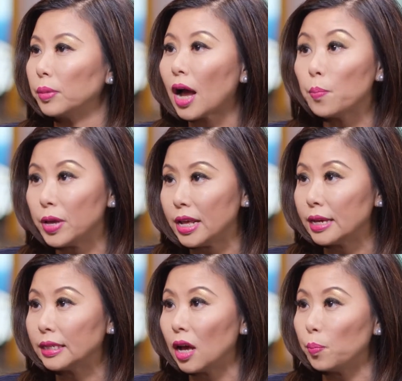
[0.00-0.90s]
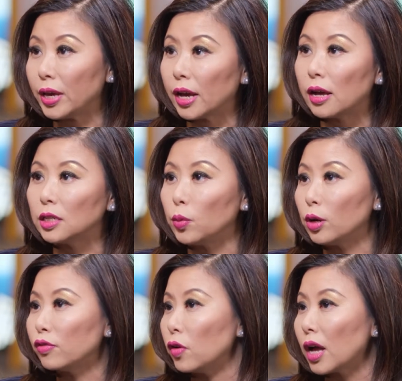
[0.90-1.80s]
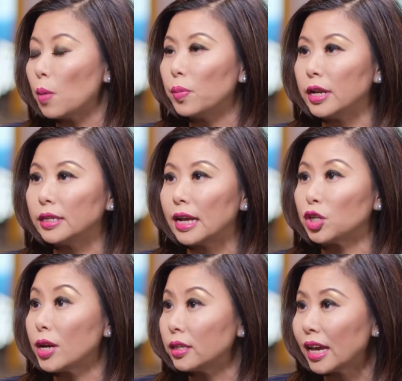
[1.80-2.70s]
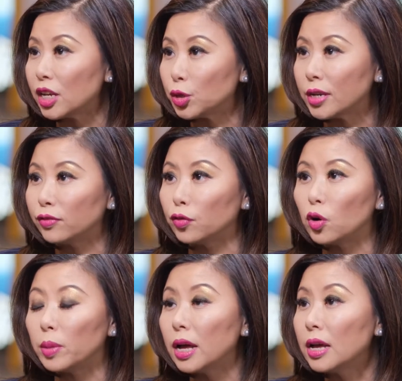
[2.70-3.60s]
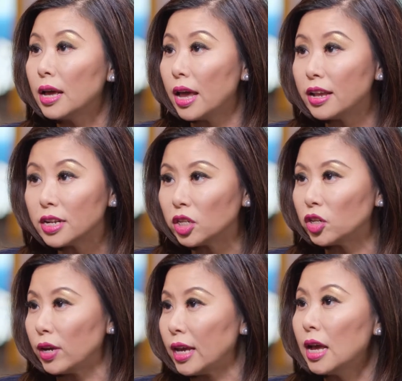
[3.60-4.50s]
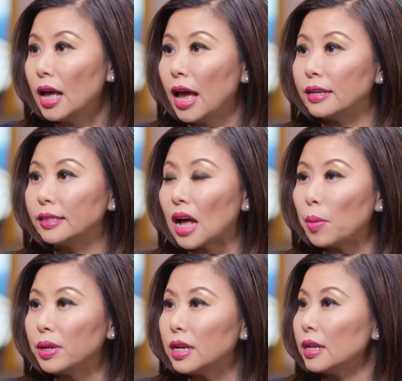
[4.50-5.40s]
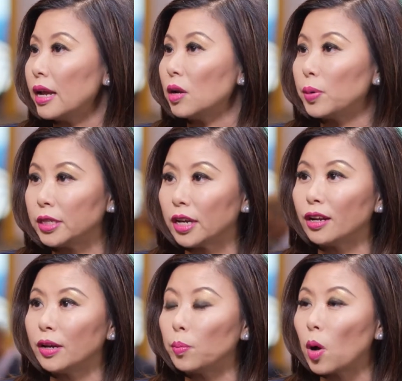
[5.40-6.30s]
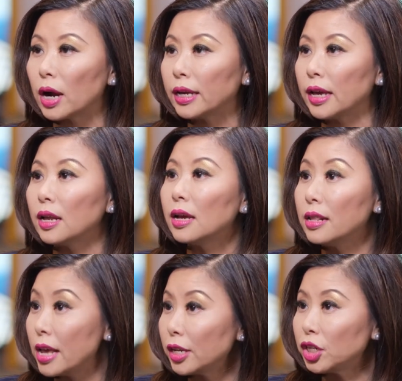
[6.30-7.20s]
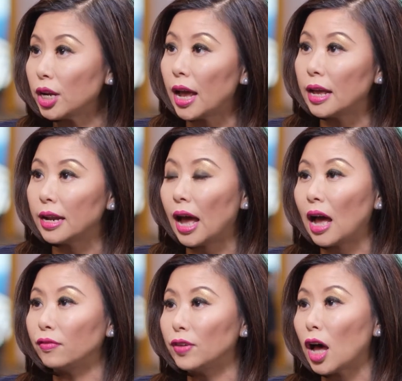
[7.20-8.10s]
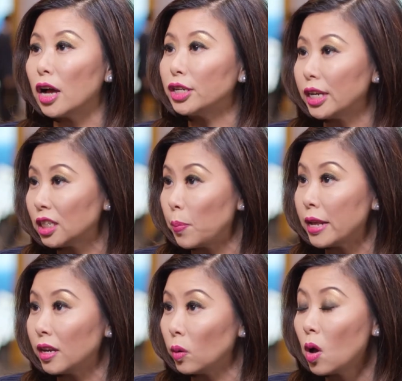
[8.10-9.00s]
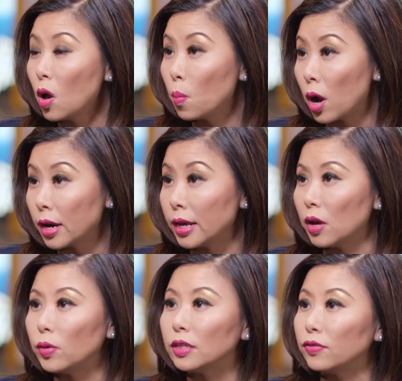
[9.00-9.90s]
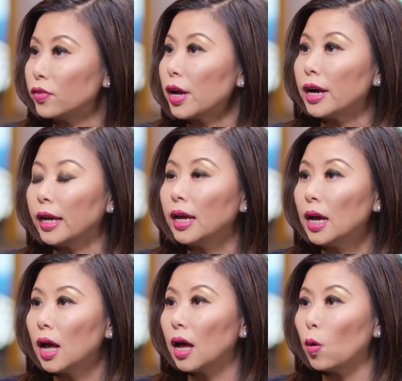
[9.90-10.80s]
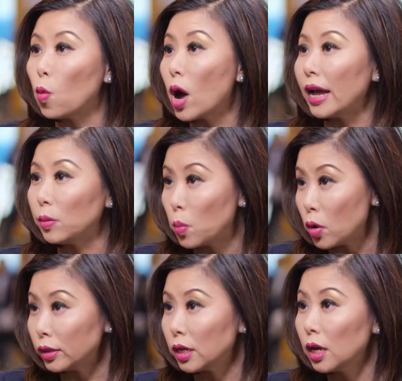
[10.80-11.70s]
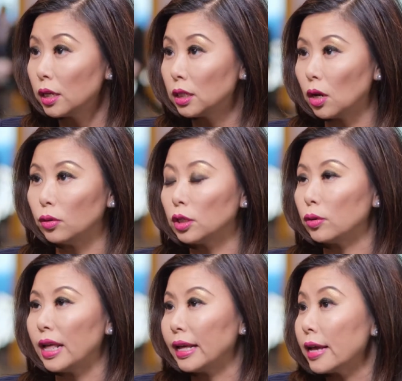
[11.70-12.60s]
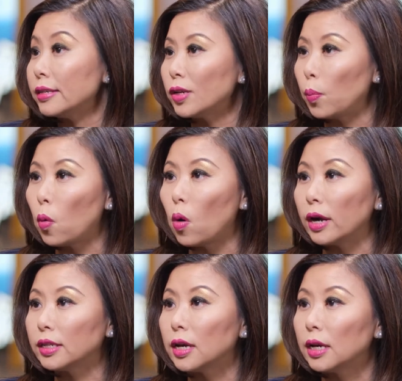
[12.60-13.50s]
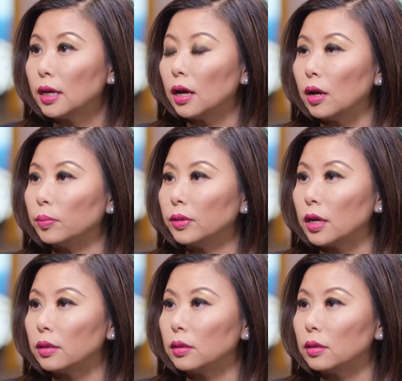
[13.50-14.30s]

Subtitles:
companies because we look for companies that can transform an industry and is dominant in a particular market niche and have large expanding market with very wide moat. So they can support the